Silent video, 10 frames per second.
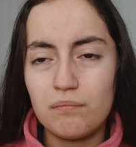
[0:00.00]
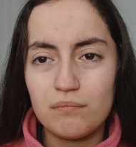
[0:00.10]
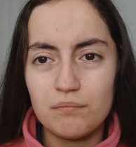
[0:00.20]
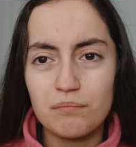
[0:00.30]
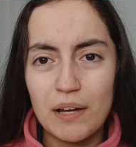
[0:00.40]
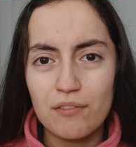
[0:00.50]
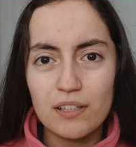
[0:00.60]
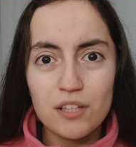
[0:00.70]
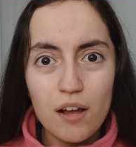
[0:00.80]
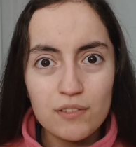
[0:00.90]
my
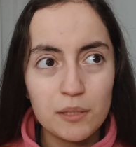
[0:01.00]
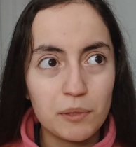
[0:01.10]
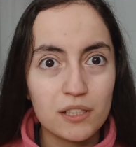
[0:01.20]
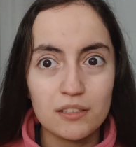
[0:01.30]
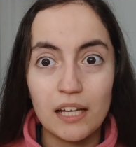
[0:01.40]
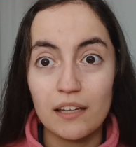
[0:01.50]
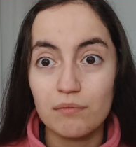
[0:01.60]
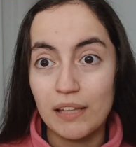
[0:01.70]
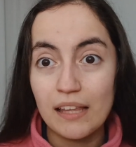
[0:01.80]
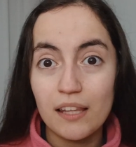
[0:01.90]
friends often, because,
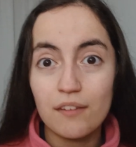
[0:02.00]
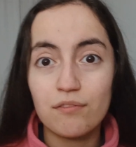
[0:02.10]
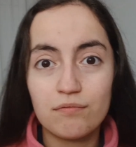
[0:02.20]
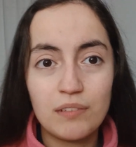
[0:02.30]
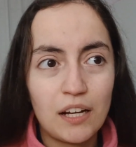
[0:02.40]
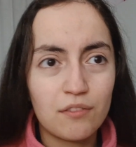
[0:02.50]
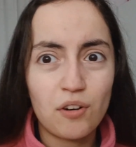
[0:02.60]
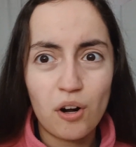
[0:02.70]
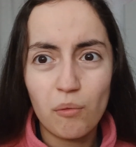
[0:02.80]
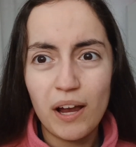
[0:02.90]
like, they live kind of
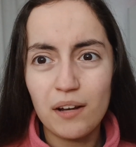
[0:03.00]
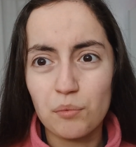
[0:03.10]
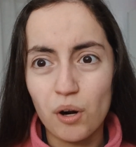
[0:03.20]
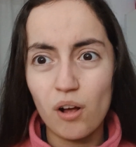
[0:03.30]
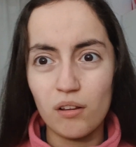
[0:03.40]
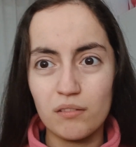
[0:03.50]
far away and we're all,